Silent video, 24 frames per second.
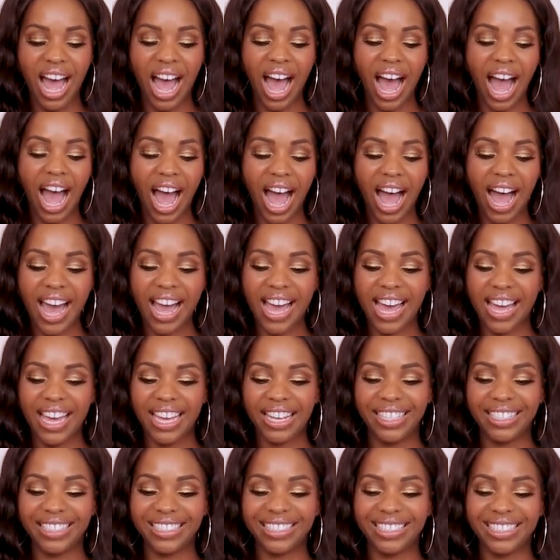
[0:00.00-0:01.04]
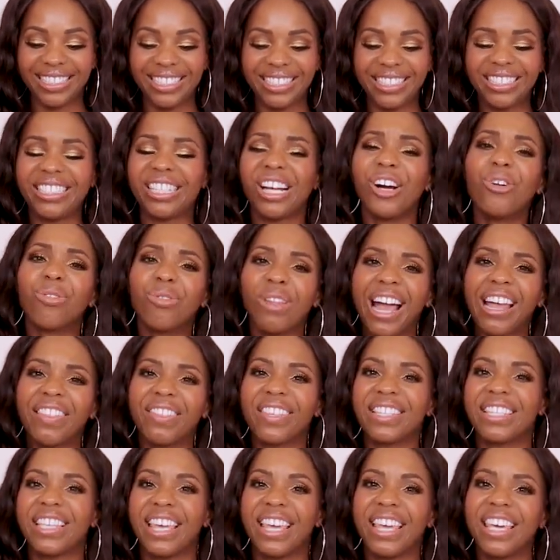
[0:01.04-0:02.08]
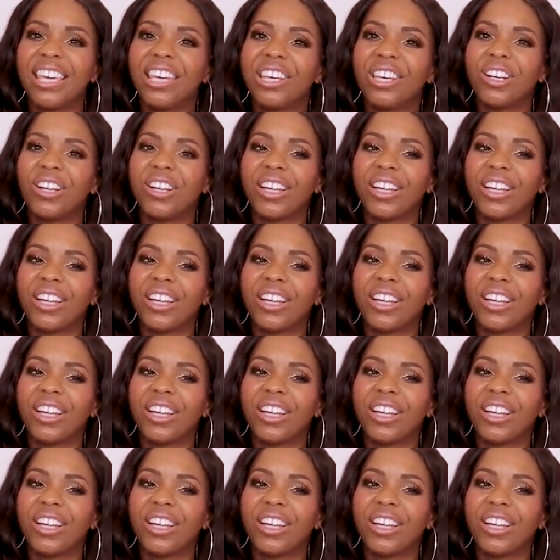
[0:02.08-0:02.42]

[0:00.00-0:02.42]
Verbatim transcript: I don't like this heel,